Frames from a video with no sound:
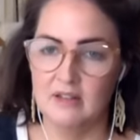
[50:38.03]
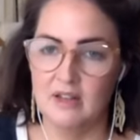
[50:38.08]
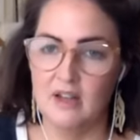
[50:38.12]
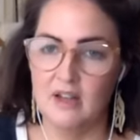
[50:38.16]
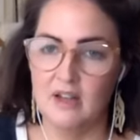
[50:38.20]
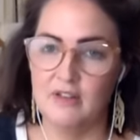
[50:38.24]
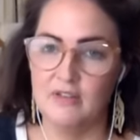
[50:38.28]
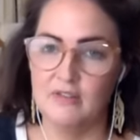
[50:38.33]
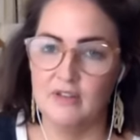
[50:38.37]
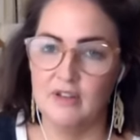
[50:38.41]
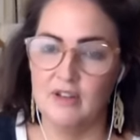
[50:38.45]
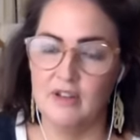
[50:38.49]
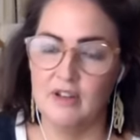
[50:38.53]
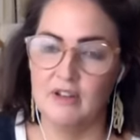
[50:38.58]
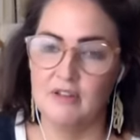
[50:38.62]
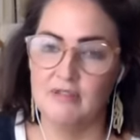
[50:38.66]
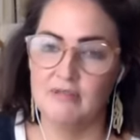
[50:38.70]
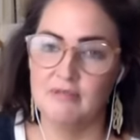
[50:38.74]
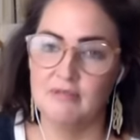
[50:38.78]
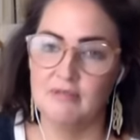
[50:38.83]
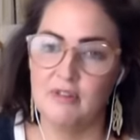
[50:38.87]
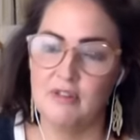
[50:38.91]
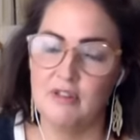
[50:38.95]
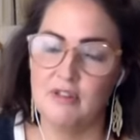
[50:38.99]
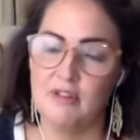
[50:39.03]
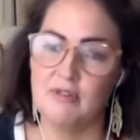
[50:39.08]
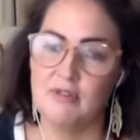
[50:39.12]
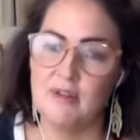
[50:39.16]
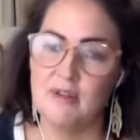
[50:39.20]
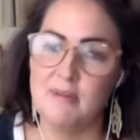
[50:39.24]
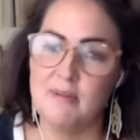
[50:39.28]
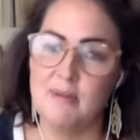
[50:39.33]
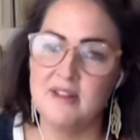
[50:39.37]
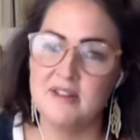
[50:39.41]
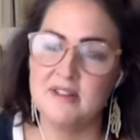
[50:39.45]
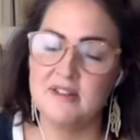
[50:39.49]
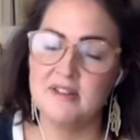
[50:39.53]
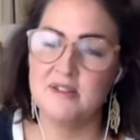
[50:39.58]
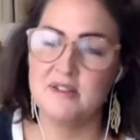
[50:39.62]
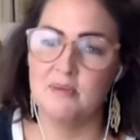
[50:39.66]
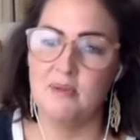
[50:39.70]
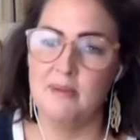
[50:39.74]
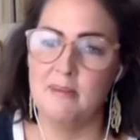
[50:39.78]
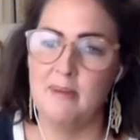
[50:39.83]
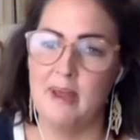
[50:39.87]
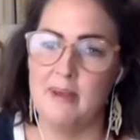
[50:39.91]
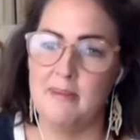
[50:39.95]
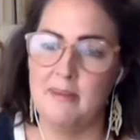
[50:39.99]
over three months. So
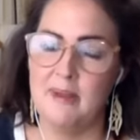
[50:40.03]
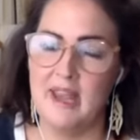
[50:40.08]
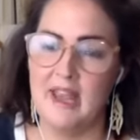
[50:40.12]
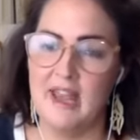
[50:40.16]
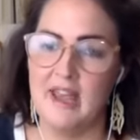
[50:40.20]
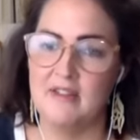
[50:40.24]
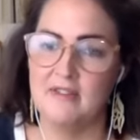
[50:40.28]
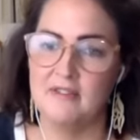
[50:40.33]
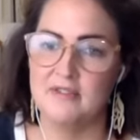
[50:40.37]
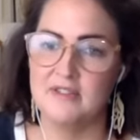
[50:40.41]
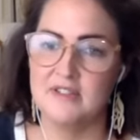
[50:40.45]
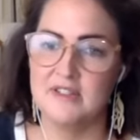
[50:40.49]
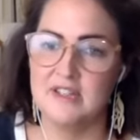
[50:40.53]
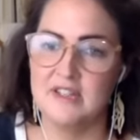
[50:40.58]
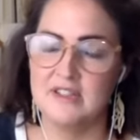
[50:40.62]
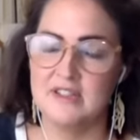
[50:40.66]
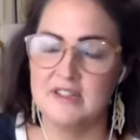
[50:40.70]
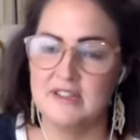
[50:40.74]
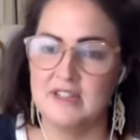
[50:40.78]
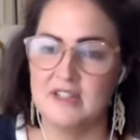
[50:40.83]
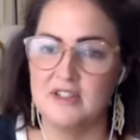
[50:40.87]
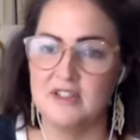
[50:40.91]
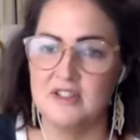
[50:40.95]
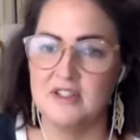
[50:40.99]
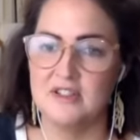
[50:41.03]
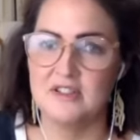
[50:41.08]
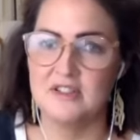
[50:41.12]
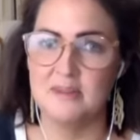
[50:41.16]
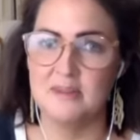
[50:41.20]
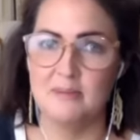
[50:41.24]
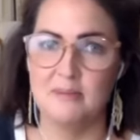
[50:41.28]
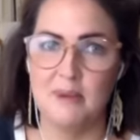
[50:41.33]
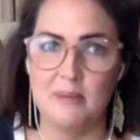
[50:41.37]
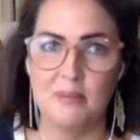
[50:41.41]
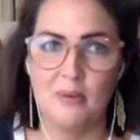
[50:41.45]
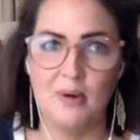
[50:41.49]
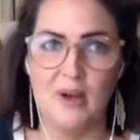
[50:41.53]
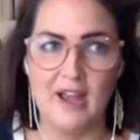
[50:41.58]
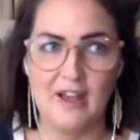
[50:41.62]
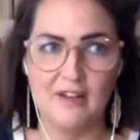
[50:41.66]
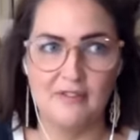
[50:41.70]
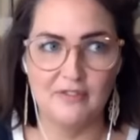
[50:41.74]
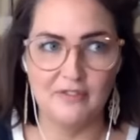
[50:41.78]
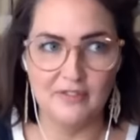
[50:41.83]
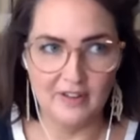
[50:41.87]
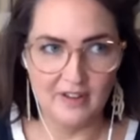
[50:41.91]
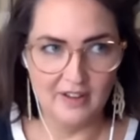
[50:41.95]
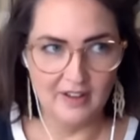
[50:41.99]
we maybe have six sessions. Some people
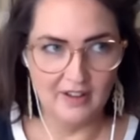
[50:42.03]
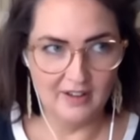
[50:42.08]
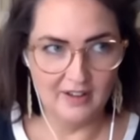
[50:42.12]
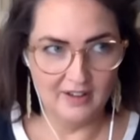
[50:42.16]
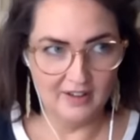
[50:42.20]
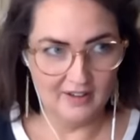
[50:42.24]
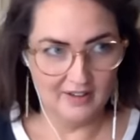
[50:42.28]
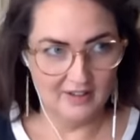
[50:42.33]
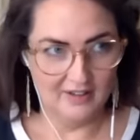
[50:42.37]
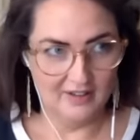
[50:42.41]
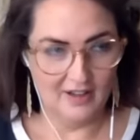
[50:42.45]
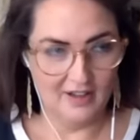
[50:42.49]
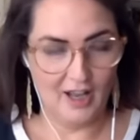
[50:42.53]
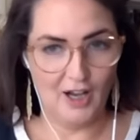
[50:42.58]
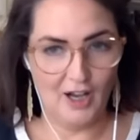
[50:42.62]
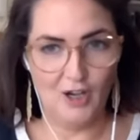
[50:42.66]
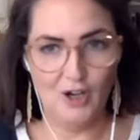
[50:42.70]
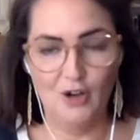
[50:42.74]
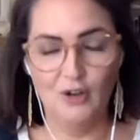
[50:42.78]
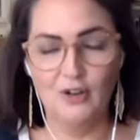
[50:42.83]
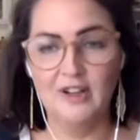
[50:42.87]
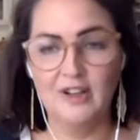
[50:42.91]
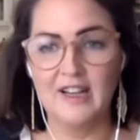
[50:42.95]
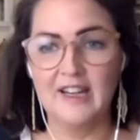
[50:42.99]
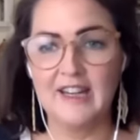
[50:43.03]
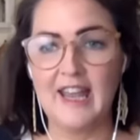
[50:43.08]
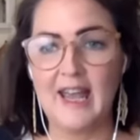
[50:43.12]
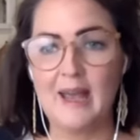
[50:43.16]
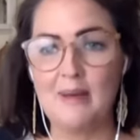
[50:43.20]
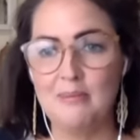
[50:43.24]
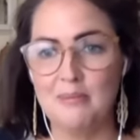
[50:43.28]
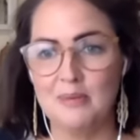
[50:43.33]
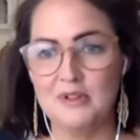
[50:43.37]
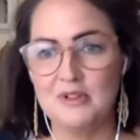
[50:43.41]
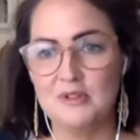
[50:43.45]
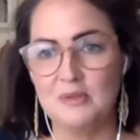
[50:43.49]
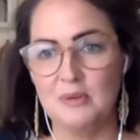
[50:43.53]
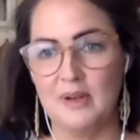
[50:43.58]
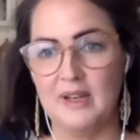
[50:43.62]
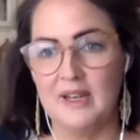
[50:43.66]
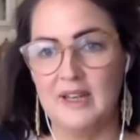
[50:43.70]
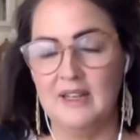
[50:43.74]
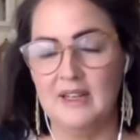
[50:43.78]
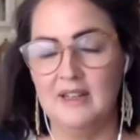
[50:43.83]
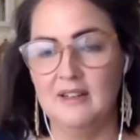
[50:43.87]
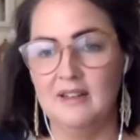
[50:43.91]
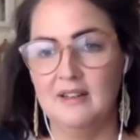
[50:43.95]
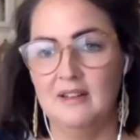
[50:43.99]
have a longer gap
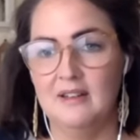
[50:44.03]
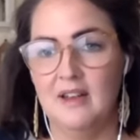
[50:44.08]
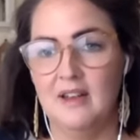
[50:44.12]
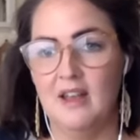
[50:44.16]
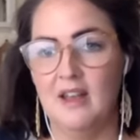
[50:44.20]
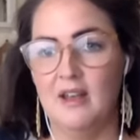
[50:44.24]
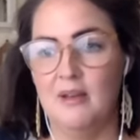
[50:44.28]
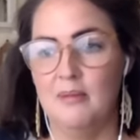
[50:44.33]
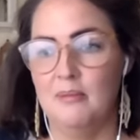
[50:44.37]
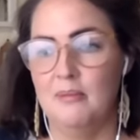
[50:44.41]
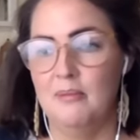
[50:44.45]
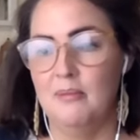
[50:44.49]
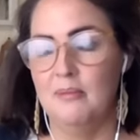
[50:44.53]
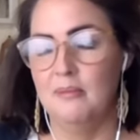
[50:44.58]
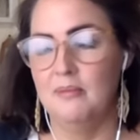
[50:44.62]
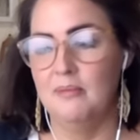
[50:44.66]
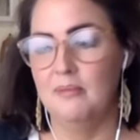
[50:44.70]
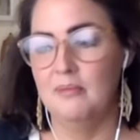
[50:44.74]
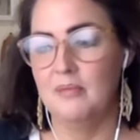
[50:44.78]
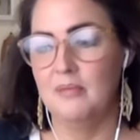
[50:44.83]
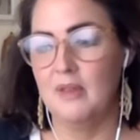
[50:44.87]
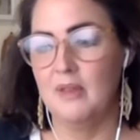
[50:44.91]
between. Um,